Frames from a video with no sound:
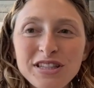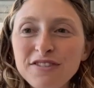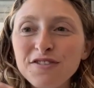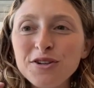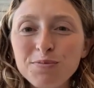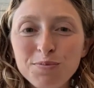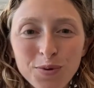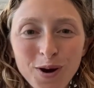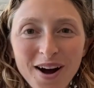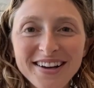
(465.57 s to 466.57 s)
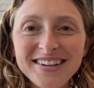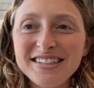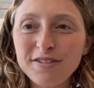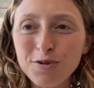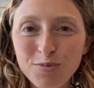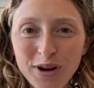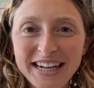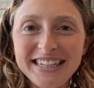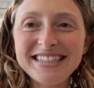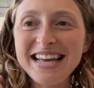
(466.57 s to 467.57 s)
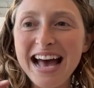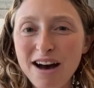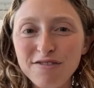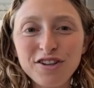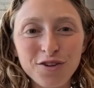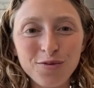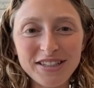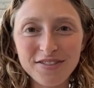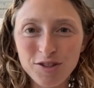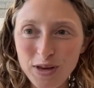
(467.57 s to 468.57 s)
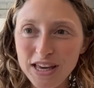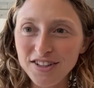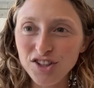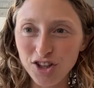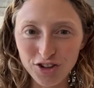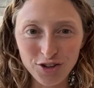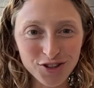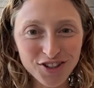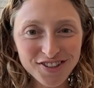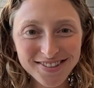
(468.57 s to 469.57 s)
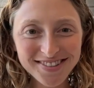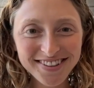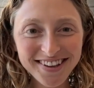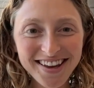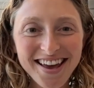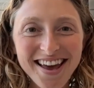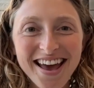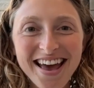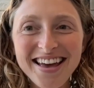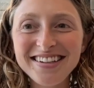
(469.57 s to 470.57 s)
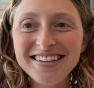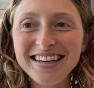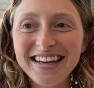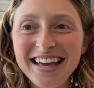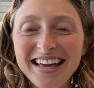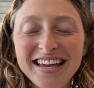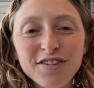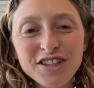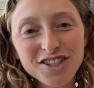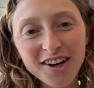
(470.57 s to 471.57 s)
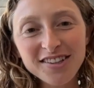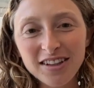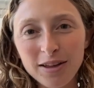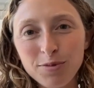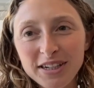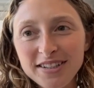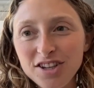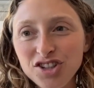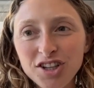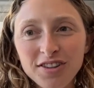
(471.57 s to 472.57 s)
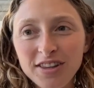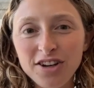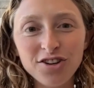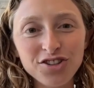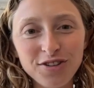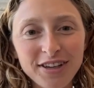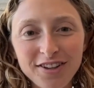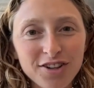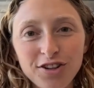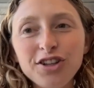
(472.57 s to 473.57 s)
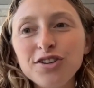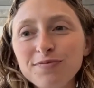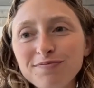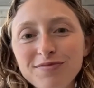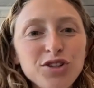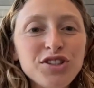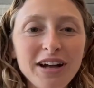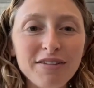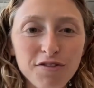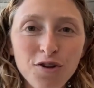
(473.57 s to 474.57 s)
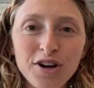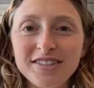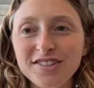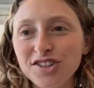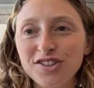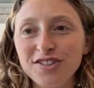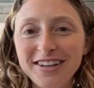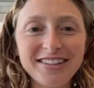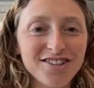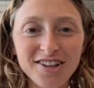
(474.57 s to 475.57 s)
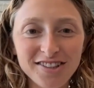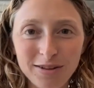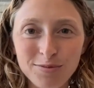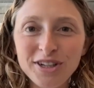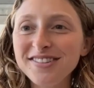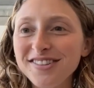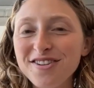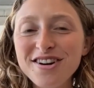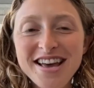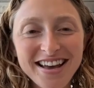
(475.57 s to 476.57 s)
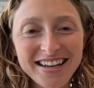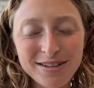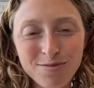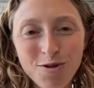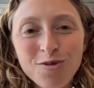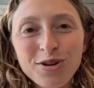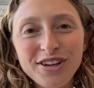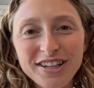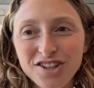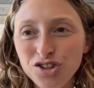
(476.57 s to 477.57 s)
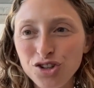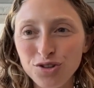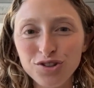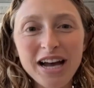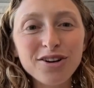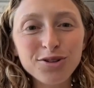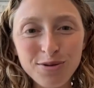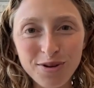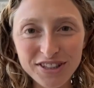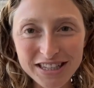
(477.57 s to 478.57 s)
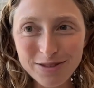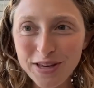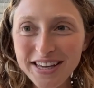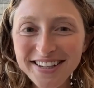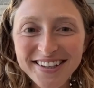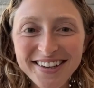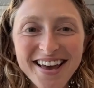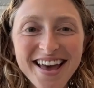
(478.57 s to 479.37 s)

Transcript: different products, different brands have different ways of speaking to their users. And if it's not a deliberate decision, then you still have a voice, just it's not deliberate. And so it's a moment where you get to choose, how do we want to speak?